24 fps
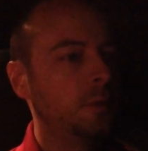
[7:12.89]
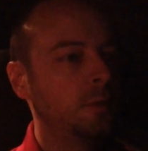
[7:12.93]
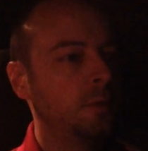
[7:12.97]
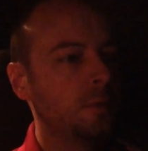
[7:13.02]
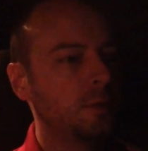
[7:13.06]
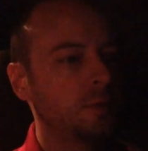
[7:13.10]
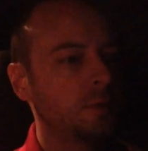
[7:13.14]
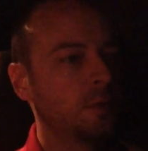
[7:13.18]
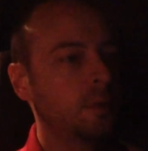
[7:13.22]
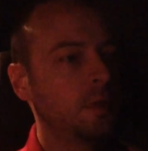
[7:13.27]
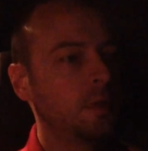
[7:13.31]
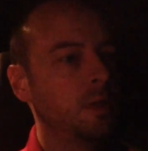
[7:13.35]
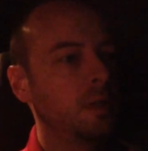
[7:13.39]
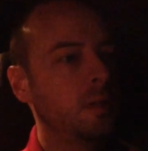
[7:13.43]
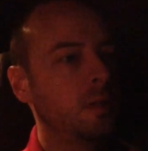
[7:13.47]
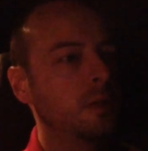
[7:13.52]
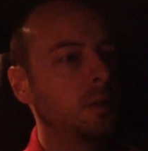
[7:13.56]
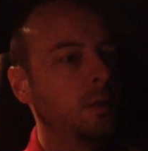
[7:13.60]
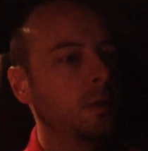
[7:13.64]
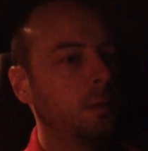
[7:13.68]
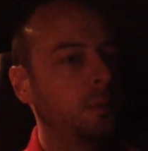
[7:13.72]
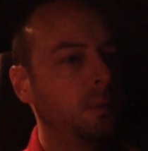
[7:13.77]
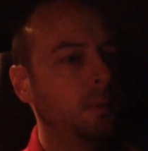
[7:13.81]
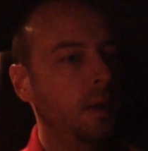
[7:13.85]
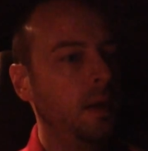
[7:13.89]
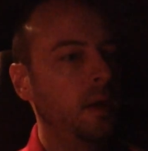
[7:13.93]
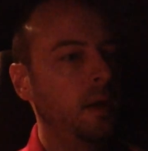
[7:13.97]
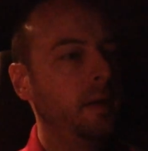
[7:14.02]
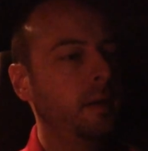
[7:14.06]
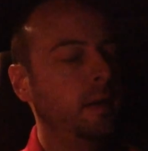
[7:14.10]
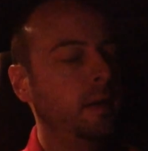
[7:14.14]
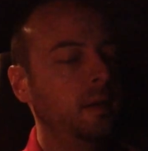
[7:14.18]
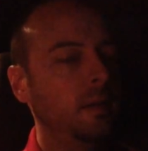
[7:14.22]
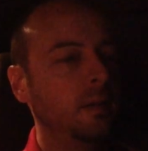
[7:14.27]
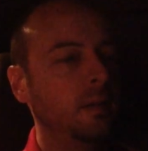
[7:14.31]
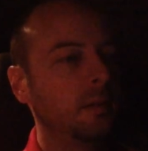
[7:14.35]
Usually you're
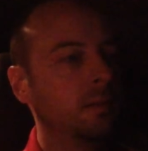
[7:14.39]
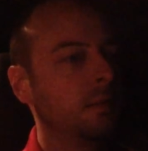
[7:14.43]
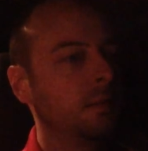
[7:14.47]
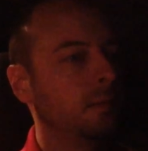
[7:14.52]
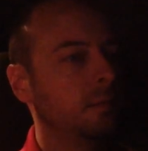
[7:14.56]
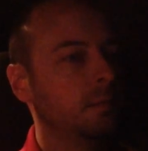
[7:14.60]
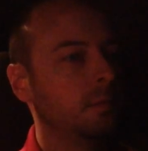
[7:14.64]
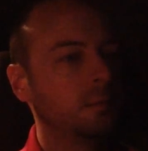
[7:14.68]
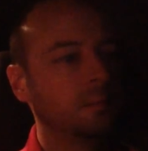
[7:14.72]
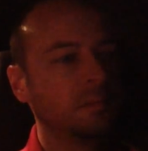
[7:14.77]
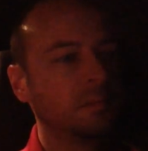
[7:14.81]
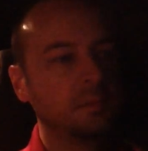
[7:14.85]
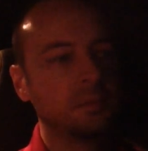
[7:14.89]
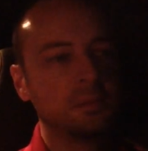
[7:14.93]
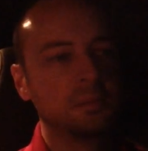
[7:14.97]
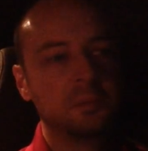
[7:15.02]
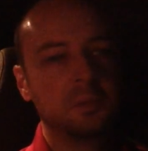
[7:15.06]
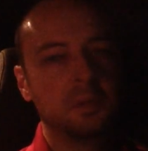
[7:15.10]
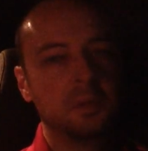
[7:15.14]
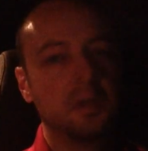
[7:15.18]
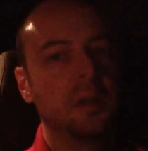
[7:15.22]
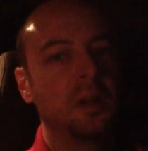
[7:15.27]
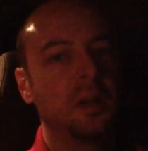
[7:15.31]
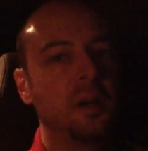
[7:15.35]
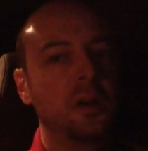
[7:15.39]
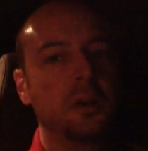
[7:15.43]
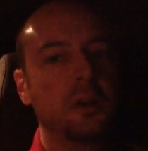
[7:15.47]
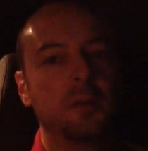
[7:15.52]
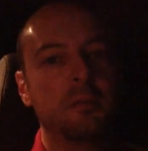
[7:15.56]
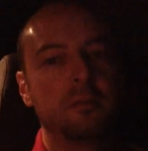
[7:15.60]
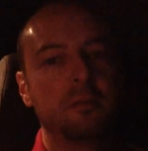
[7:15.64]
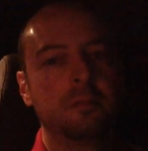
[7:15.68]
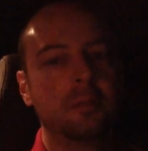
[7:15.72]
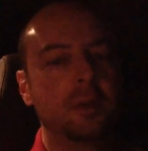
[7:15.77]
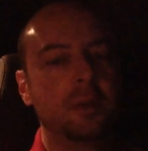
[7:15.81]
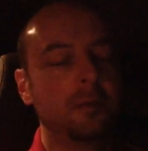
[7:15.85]
paying, what,
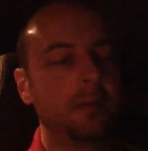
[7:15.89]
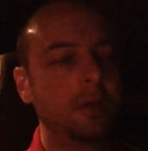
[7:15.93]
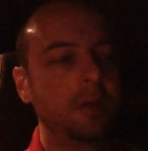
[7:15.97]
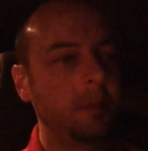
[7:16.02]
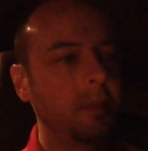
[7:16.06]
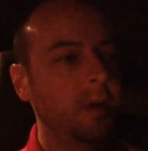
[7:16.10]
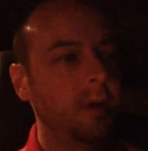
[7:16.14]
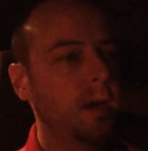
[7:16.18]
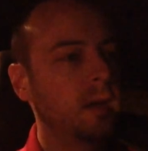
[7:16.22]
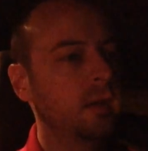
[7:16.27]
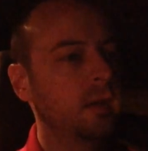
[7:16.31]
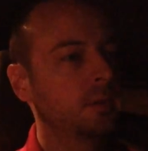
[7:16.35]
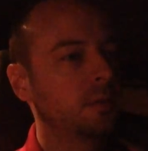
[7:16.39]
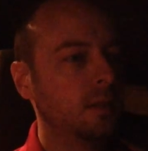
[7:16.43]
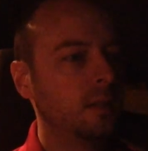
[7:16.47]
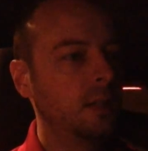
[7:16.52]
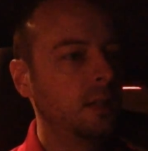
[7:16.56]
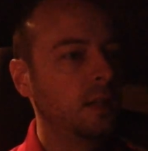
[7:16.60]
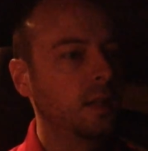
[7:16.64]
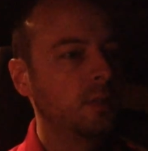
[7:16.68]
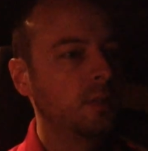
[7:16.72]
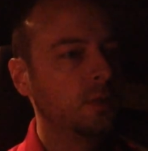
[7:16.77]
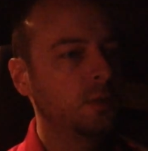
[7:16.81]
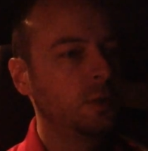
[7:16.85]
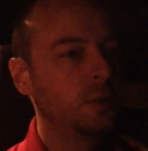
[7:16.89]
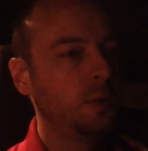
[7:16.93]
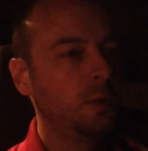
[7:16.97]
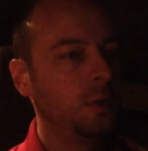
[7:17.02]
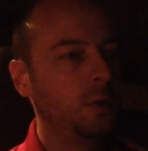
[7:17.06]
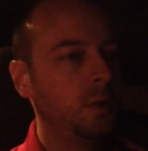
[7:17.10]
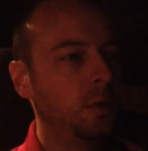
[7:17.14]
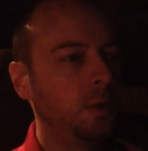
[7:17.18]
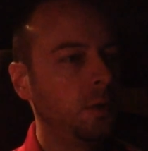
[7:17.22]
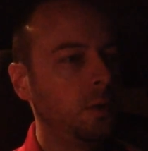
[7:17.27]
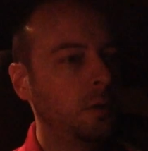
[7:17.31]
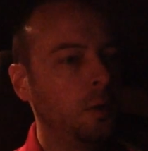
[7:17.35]
$150 to get
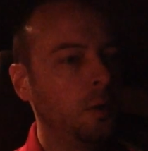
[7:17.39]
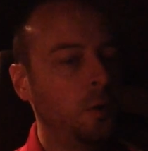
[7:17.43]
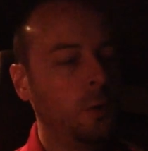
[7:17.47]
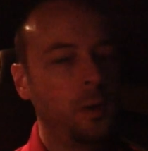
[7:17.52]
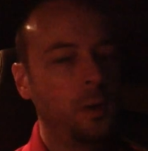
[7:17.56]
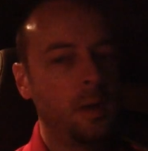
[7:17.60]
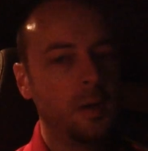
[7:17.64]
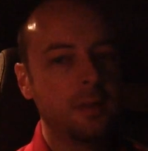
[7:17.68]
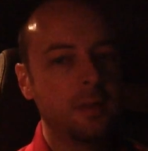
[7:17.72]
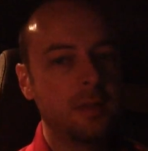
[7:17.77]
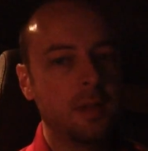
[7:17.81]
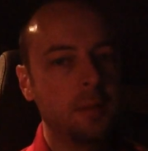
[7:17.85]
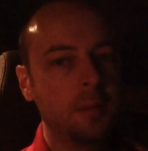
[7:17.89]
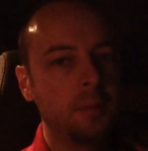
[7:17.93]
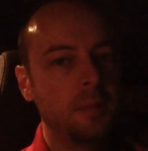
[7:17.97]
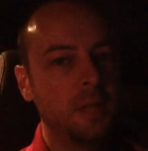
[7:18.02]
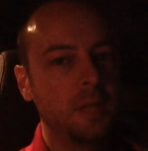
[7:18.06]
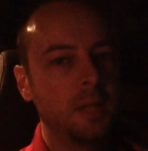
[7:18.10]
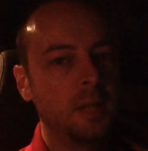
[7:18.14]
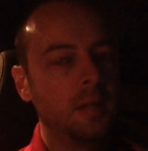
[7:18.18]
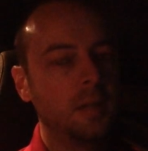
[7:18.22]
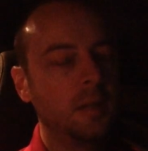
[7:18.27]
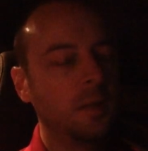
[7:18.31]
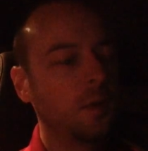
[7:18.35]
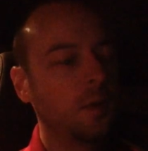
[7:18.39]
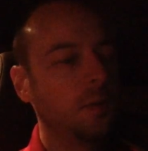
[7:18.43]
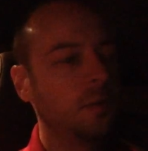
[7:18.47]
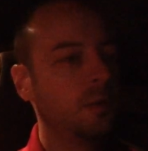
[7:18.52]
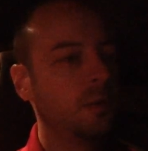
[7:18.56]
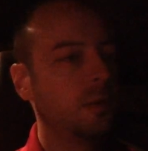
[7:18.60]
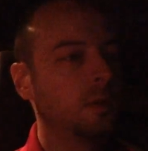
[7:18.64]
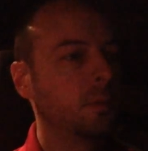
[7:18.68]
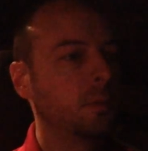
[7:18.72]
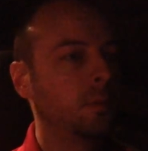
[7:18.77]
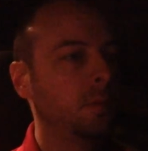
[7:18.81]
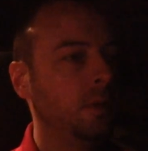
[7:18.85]
your OS updated on
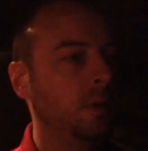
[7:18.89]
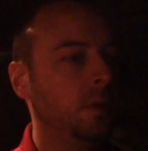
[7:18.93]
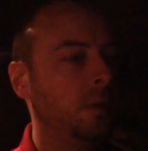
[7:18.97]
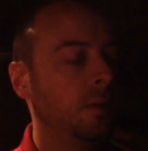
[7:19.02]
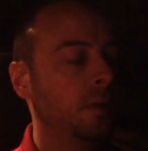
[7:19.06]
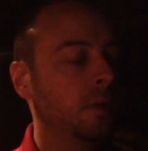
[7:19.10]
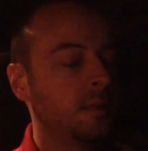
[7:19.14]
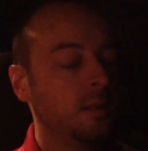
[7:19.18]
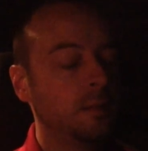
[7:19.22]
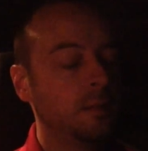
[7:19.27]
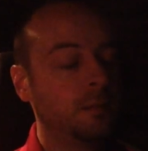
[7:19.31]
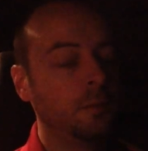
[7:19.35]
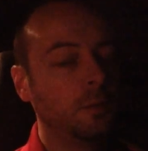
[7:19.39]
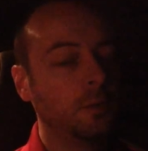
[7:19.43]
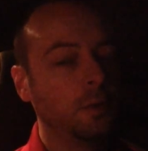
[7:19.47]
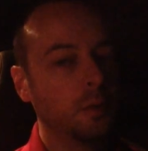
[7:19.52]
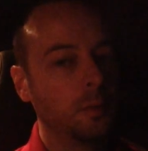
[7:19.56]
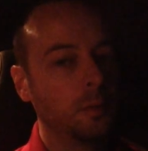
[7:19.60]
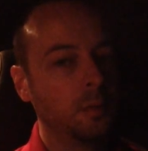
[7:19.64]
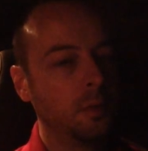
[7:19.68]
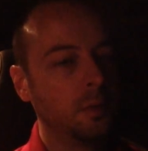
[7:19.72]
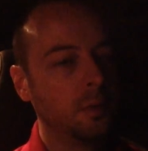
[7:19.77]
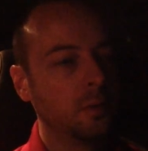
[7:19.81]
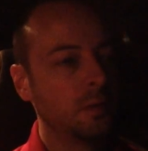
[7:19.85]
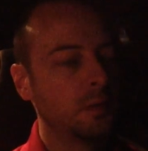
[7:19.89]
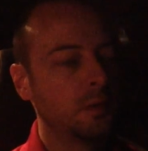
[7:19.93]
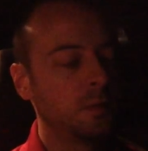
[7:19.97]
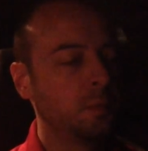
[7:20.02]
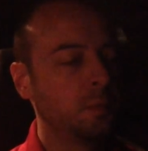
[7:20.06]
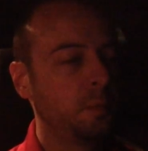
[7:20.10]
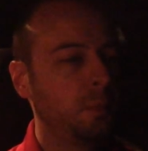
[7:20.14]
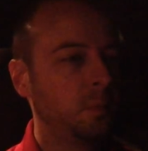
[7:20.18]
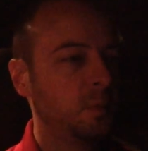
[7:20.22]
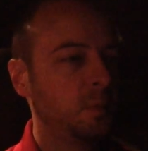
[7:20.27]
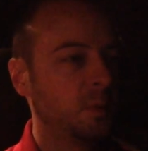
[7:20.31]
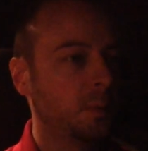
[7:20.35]
your computer if your computer
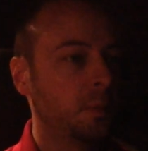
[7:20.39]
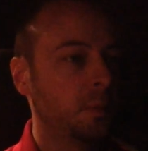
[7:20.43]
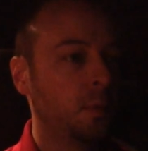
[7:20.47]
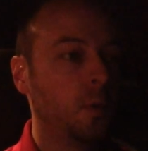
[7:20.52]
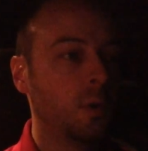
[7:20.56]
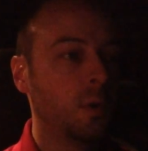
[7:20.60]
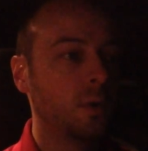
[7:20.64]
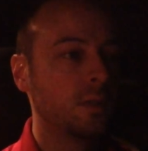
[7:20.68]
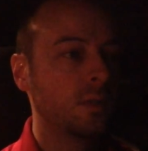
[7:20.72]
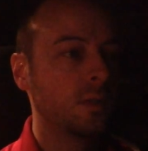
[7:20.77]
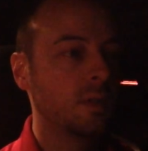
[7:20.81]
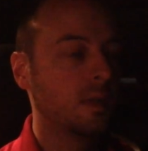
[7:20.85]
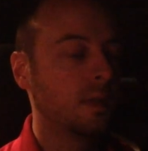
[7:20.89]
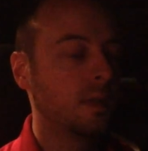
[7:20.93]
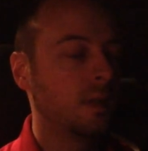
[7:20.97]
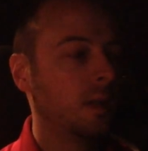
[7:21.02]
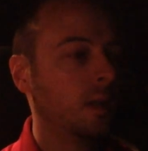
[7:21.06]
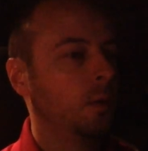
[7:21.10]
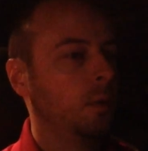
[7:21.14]
supports it.